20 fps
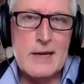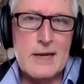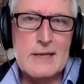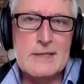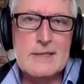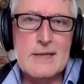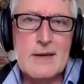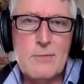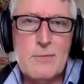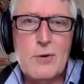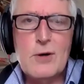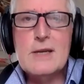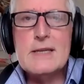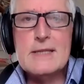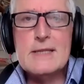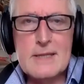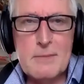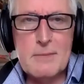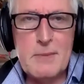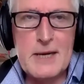And so what
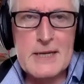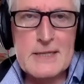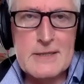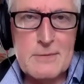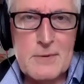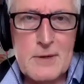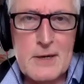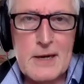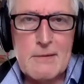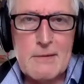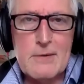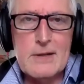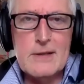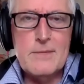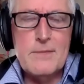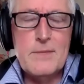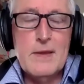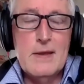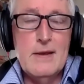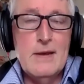is the better way?
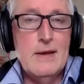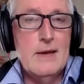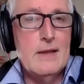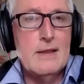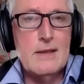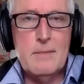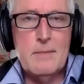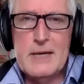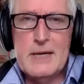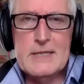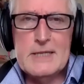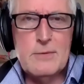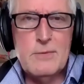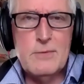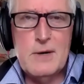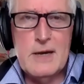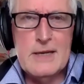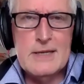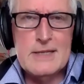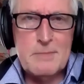Well, the better
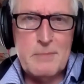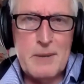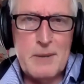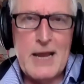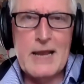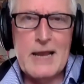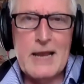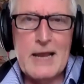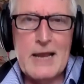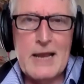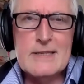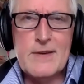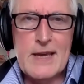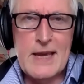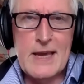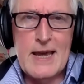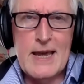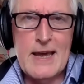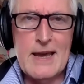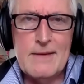way is
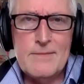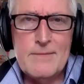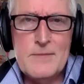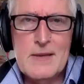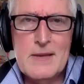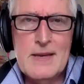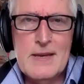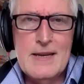palliative care.